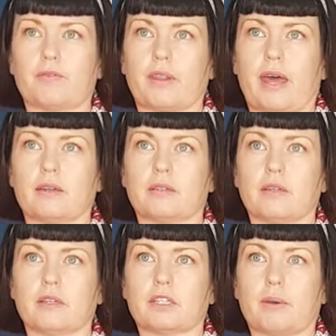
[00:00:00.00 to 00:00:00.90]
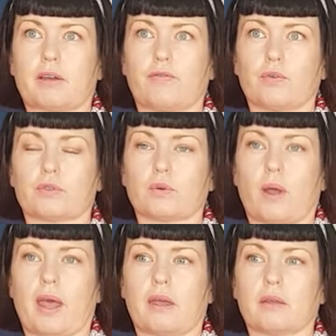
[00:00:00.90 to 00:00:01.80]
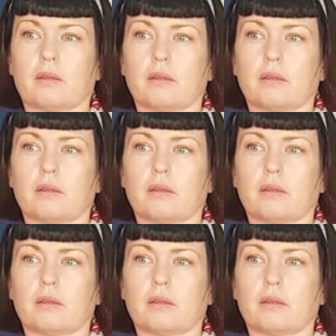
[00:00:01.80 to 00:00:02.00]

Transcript: for that to make a full square.